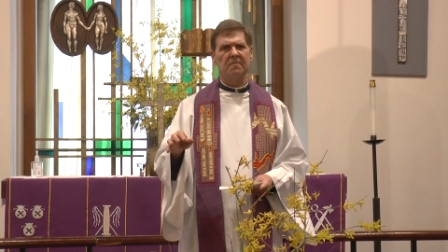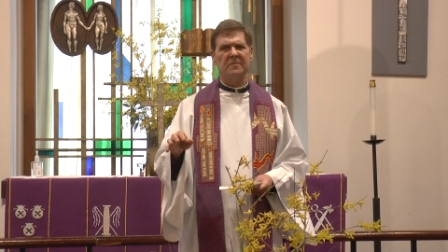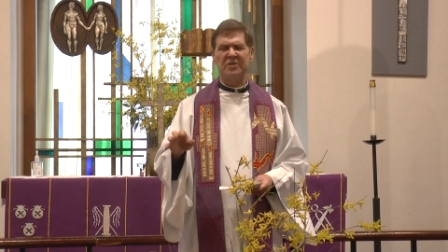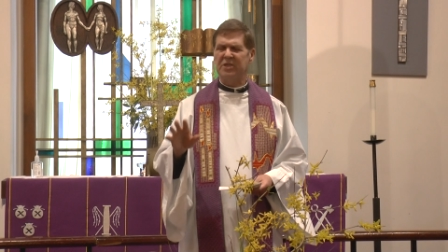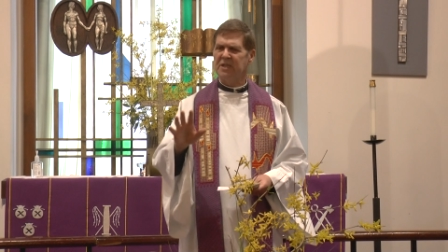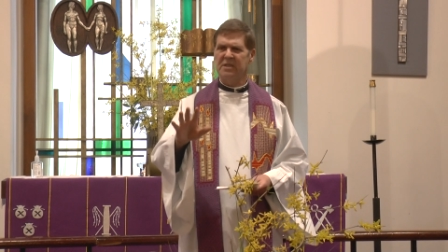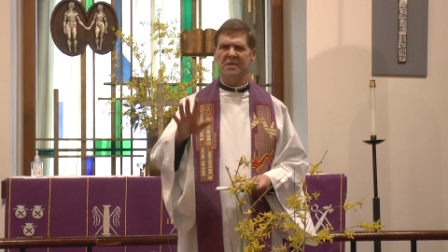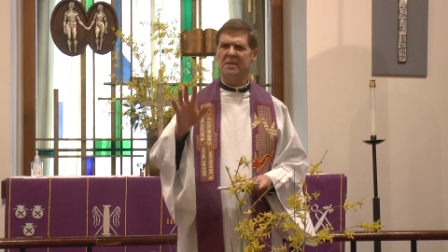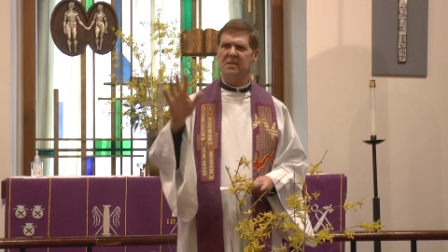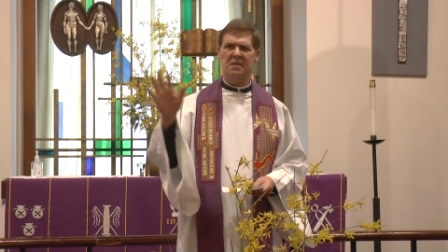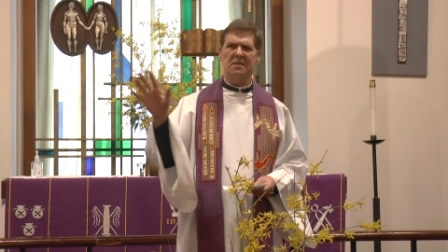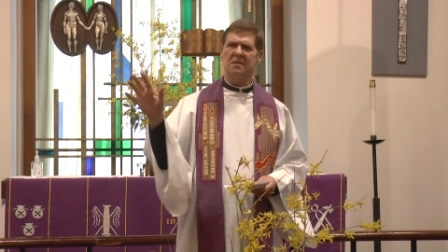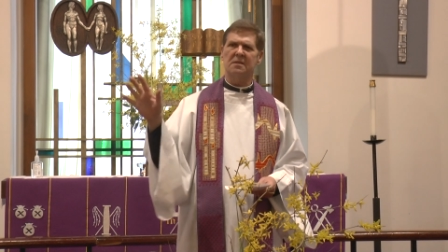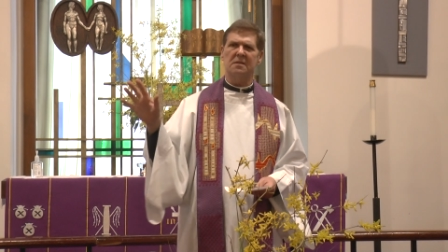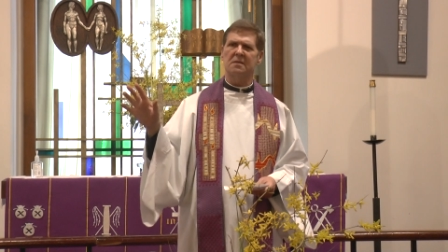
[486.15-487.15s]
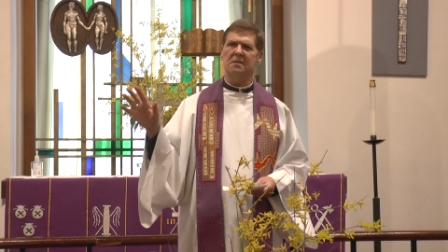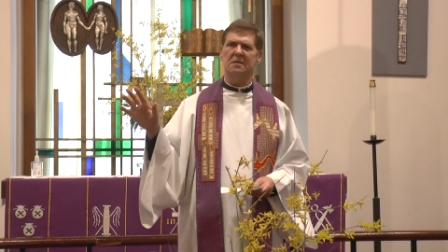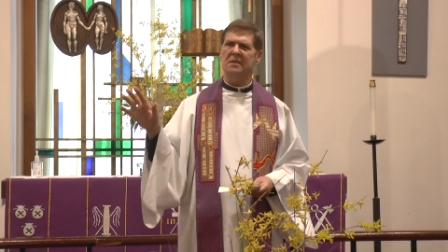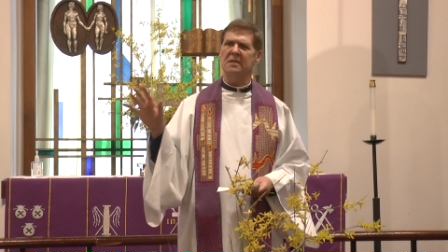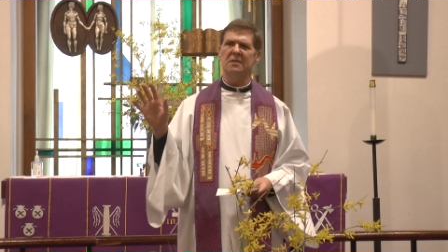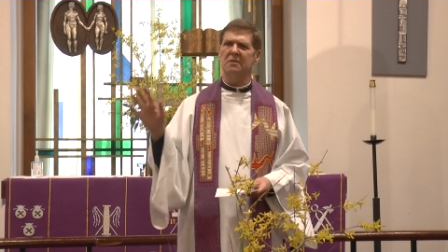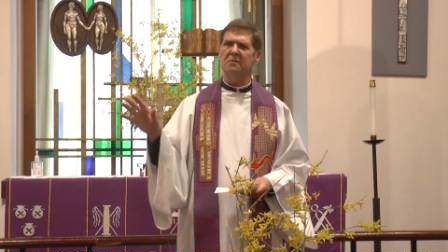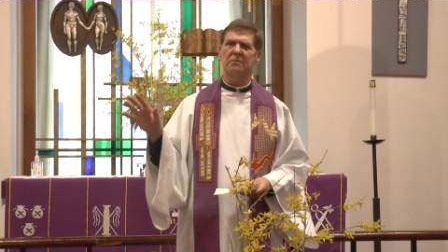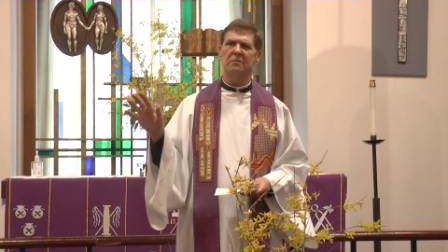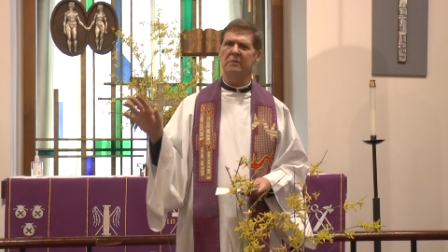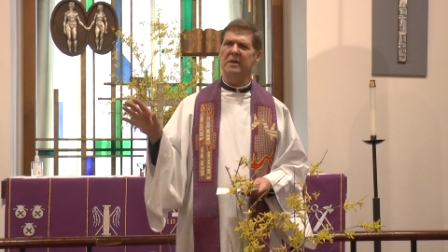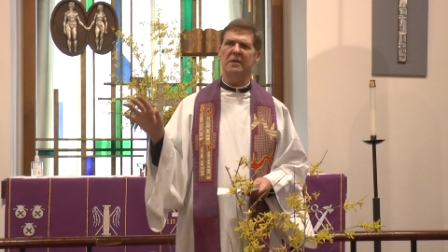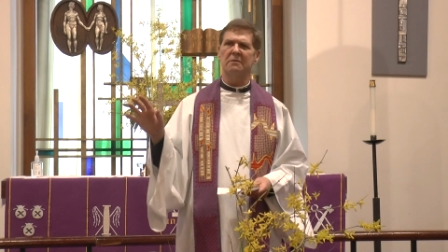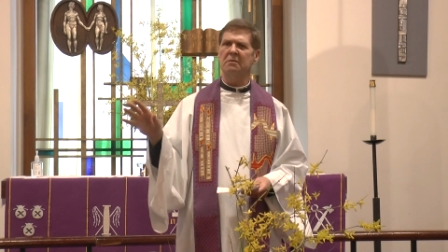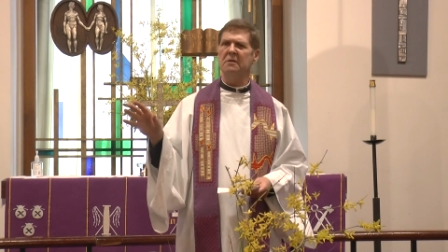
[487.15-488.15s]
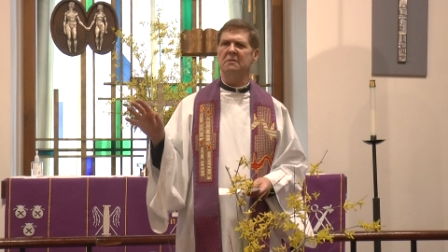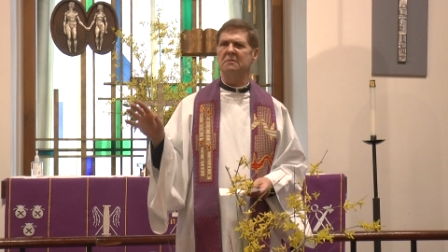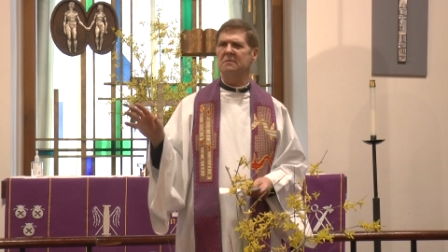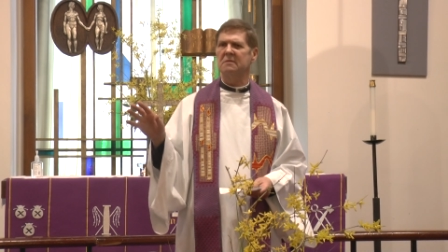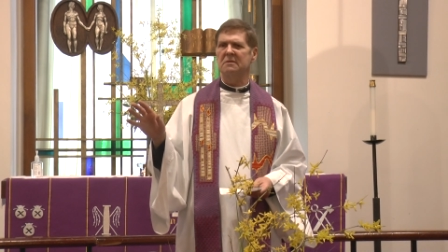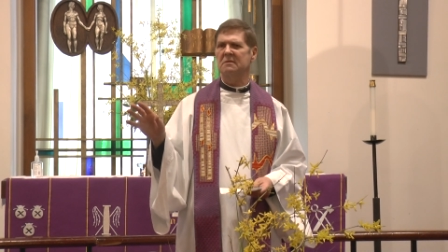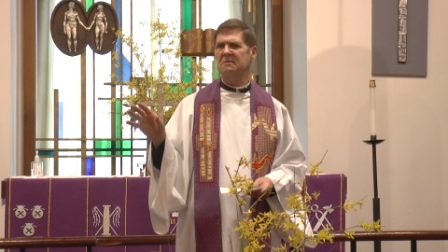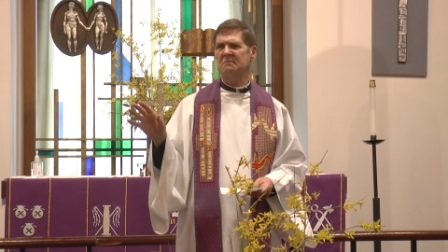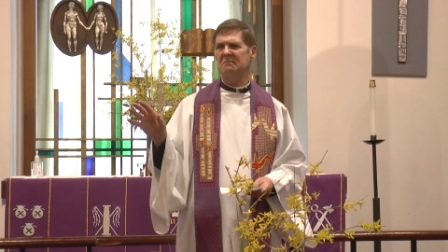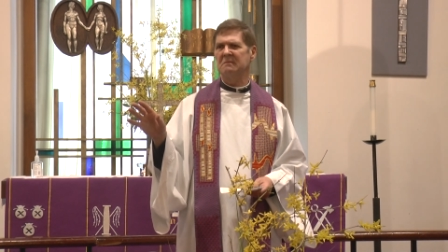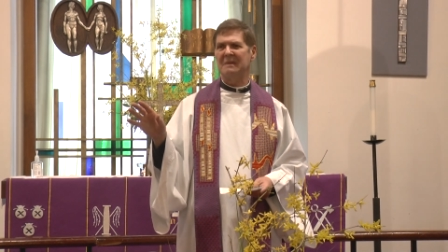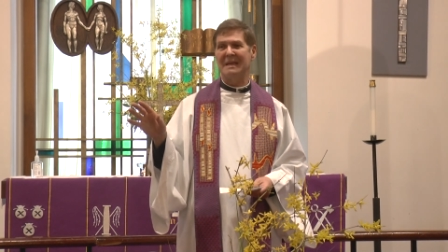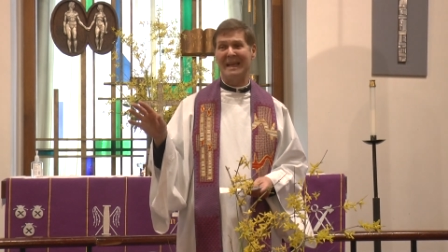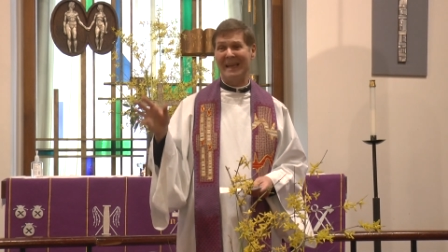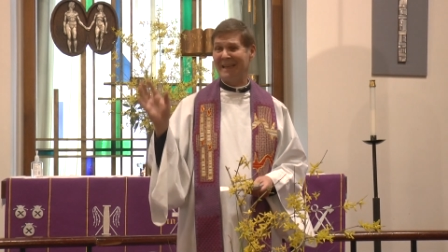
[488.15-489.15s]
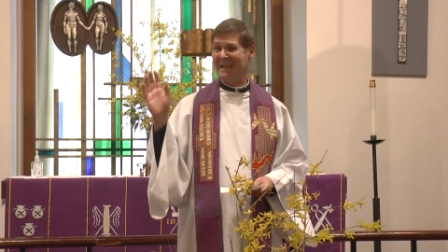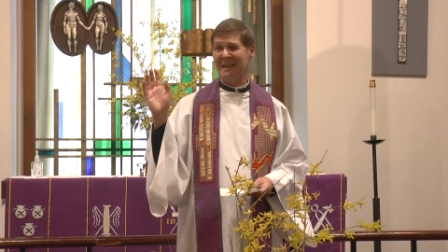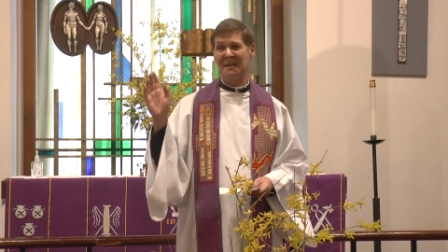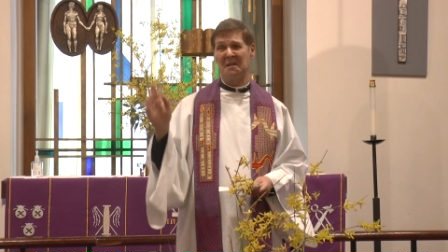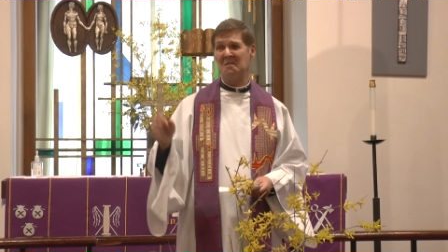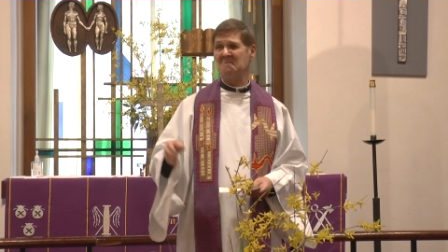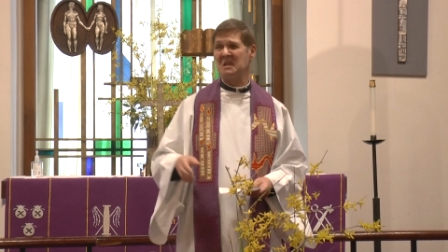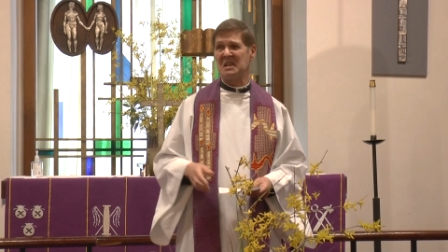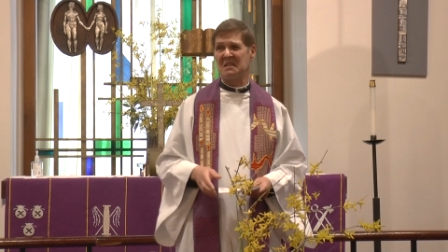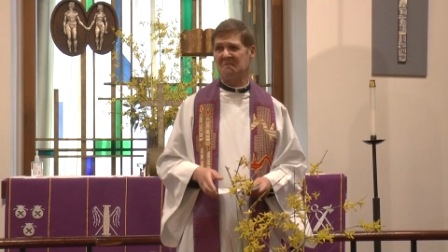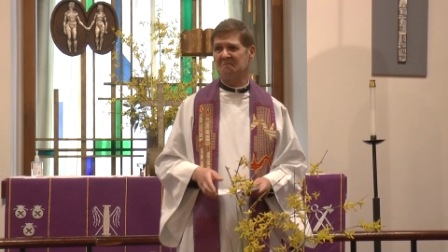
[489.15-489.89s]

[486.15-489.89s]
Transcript: Jesus didn't recruit any army.